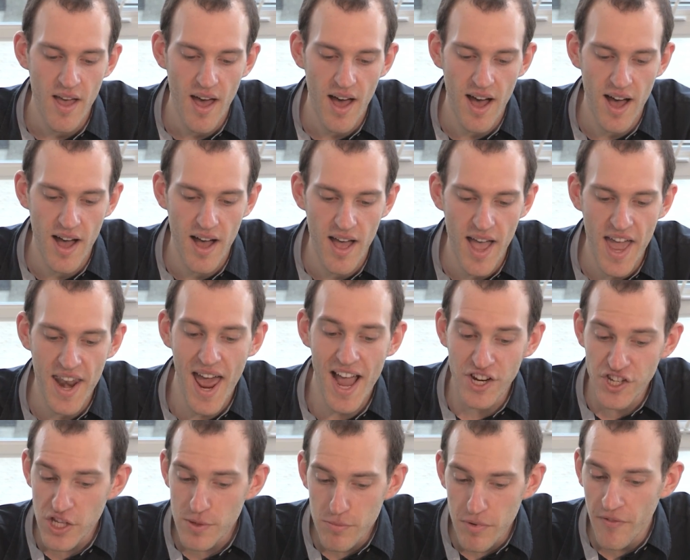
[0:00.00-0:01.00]
And
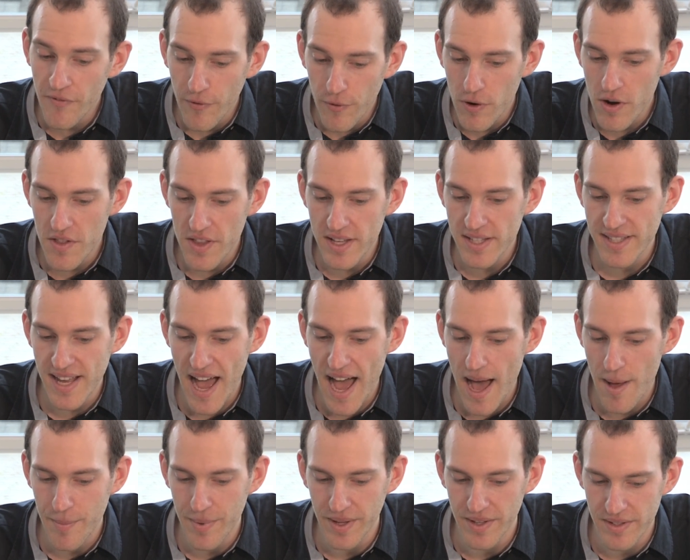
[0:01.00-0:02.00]
actually before this
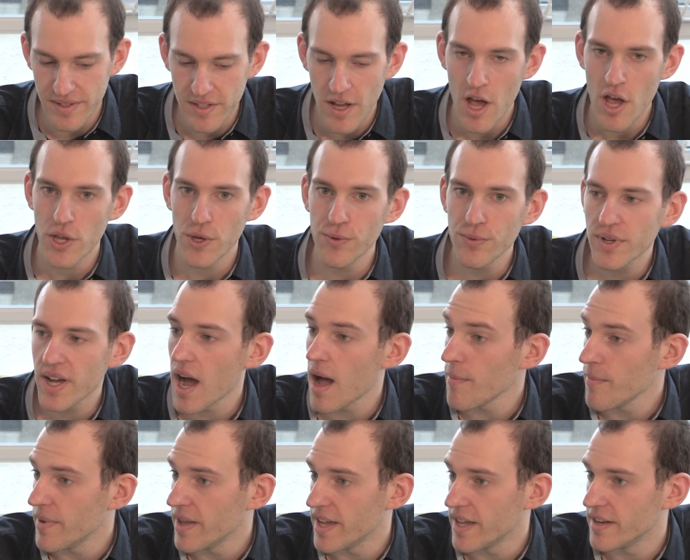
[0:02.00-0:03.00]
happens, you'd
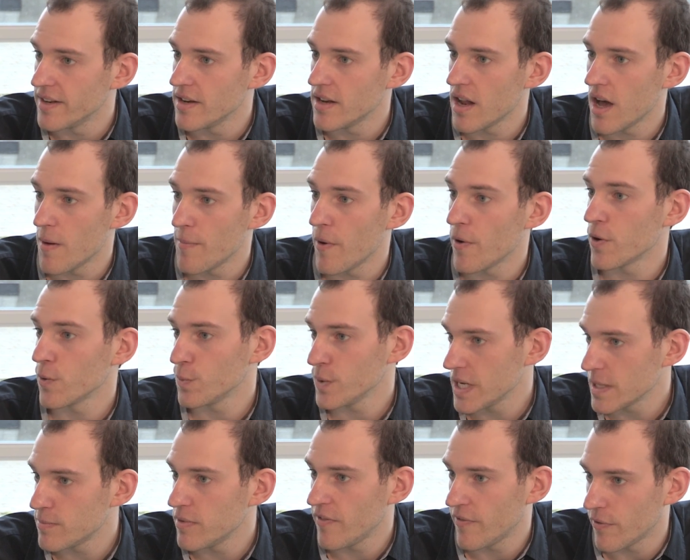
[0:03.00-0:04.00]
come in about a
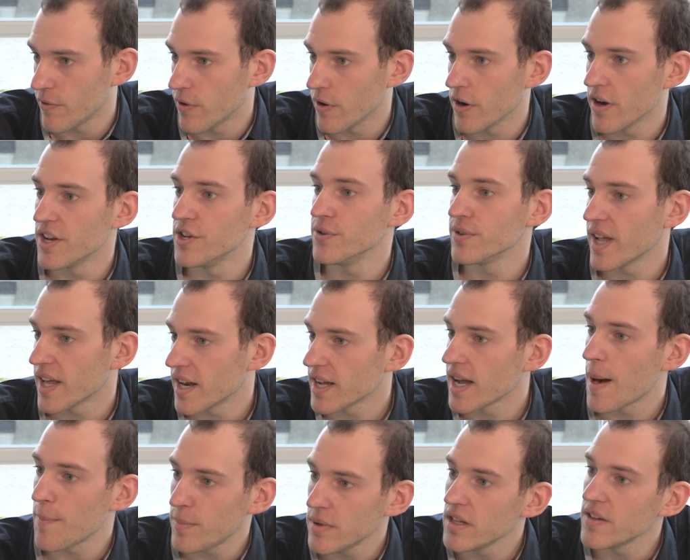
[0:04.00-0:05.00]
week before and you get a
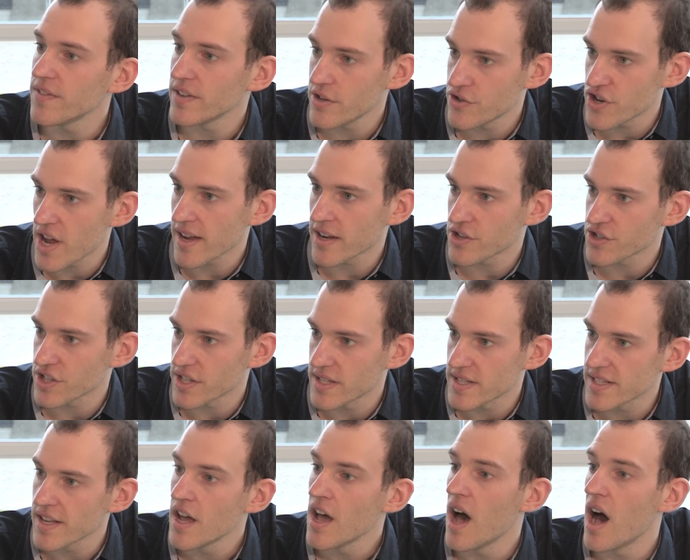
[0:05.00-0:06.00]
couple of
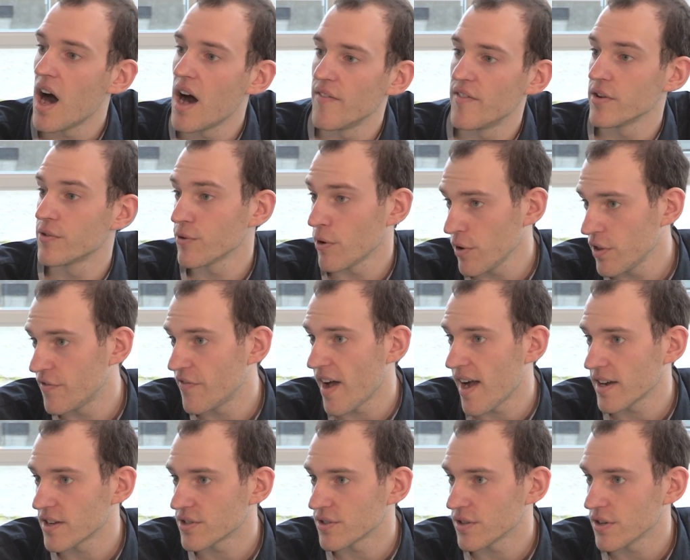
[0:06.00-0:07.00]
injections of a growth
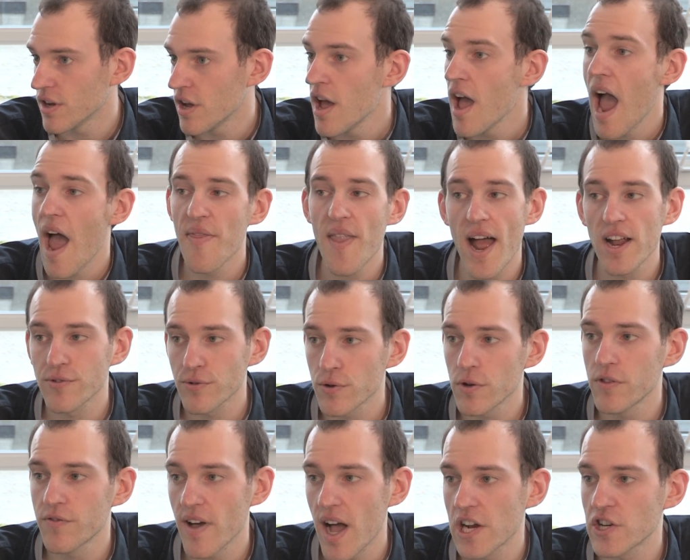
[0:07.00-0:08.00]
factor. And that
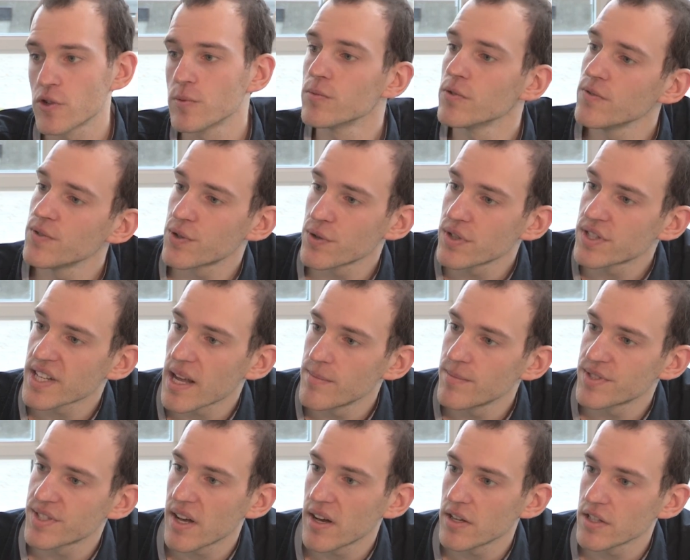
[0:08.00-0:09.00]
growth factor moves your stem
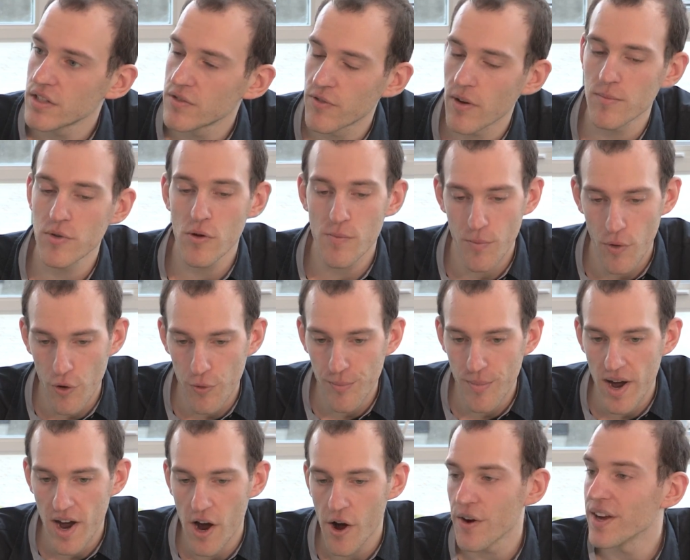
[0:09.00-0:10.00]
cells from your bone
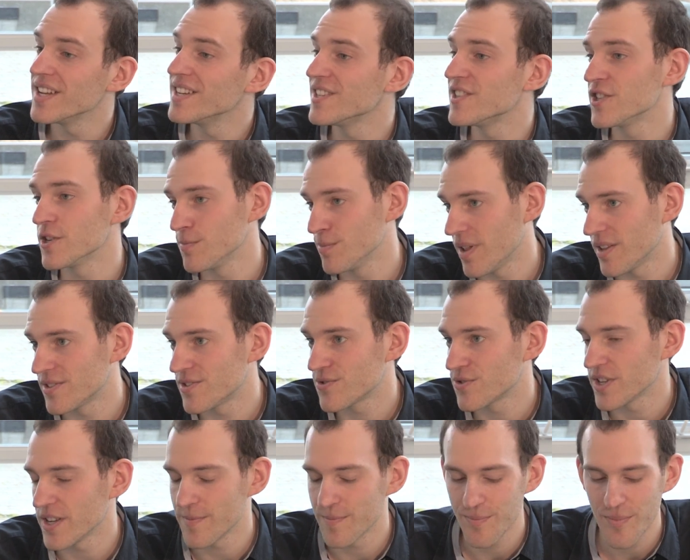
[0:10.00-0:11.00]
marrow into your
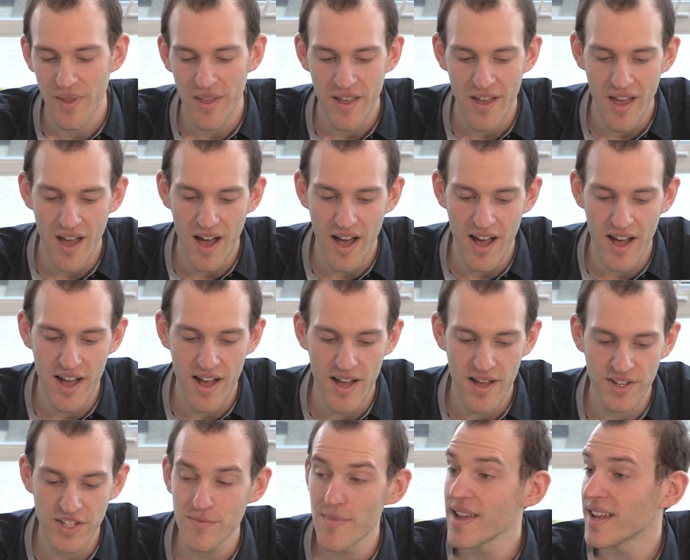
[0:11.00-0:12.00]
bloodstream
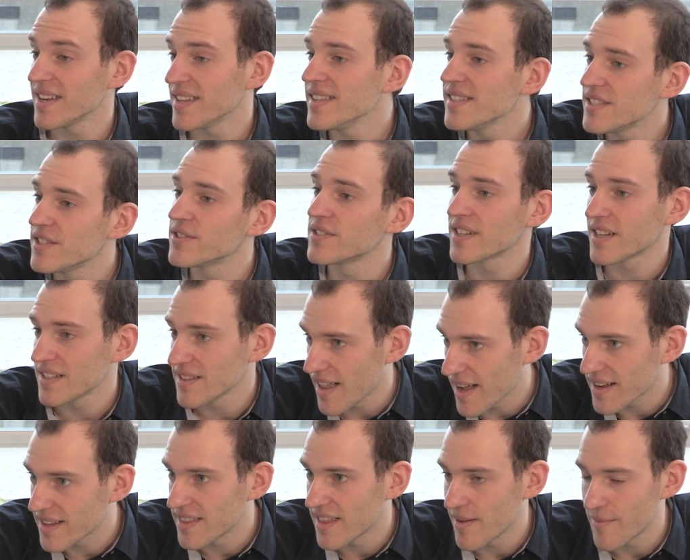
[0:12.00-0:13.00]
to make it easier to
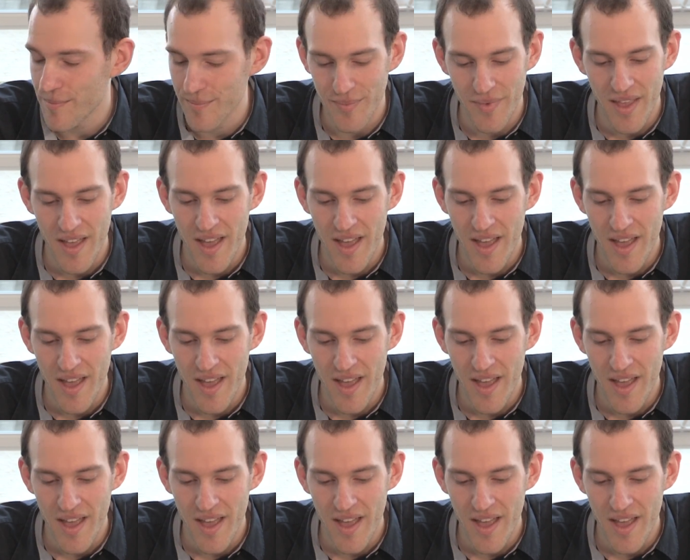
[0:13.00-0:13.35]
collect them.